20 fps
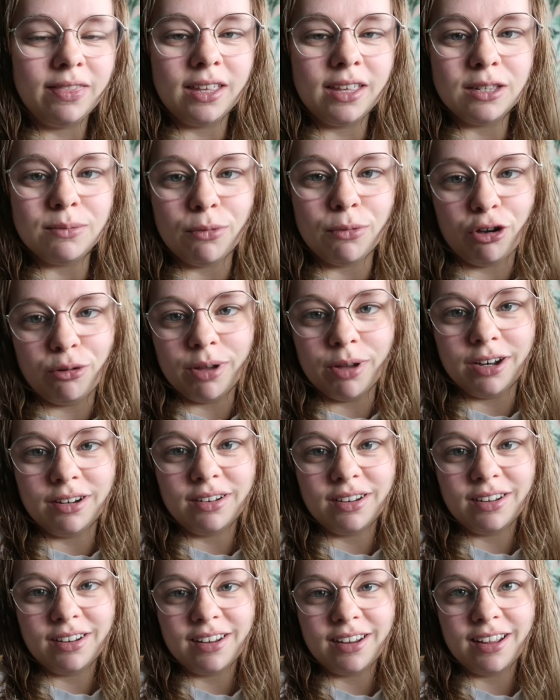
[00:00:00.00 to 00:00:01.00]
in this
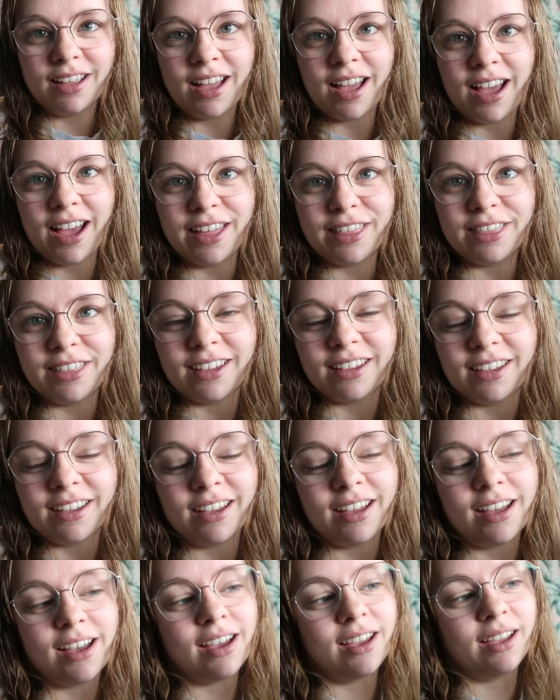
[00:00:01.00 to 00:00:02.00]
moment, I
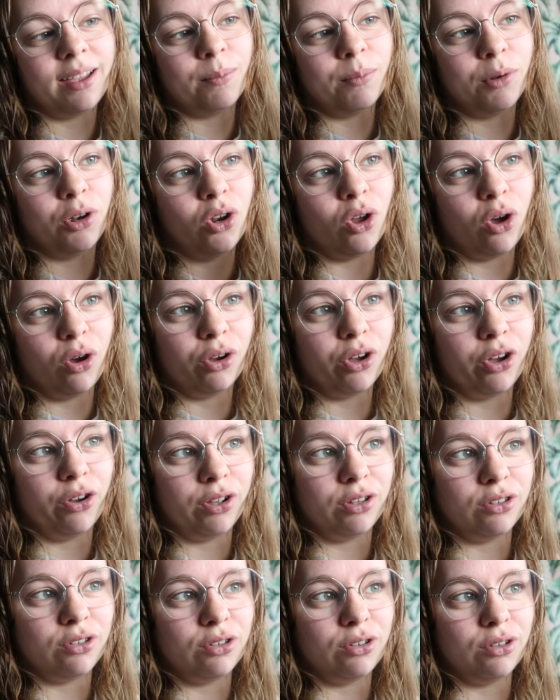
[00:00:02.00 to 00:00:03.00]
think I'm not
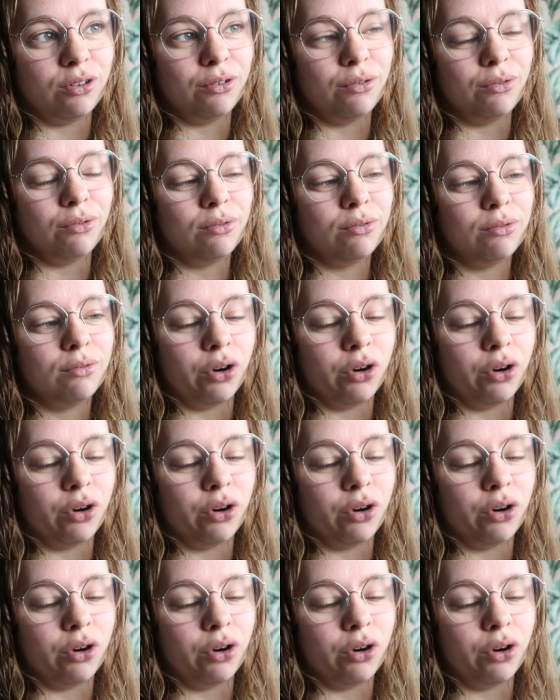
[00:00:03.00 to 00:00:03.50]
going to